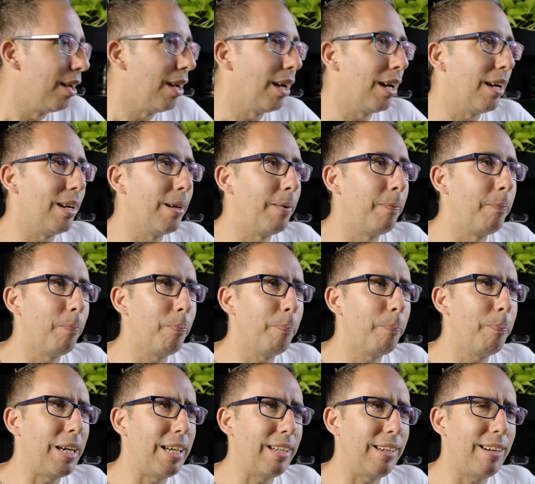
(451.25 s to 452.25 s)

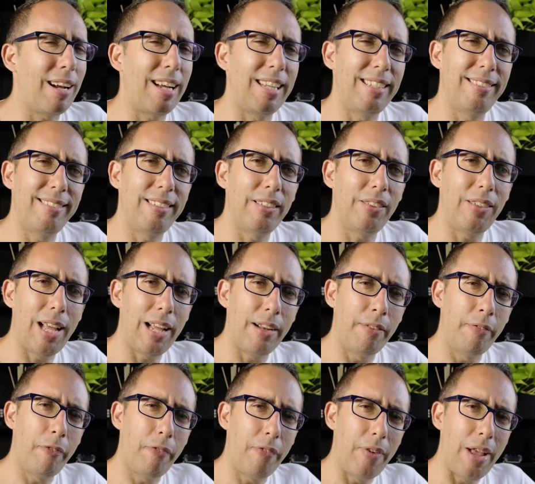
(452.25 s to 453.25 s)
But I still
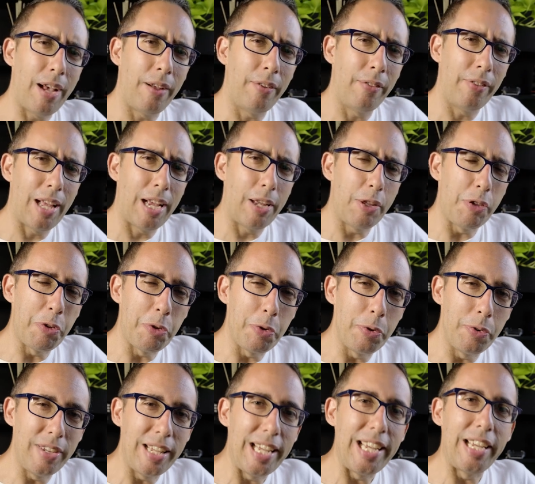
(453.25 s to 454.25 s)
hadn't found that
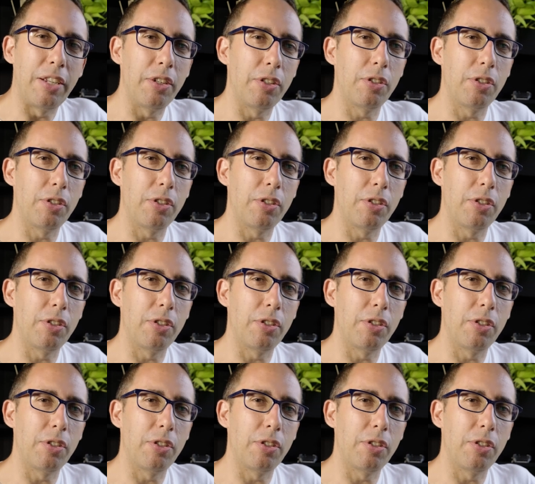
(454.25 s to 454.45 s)
unique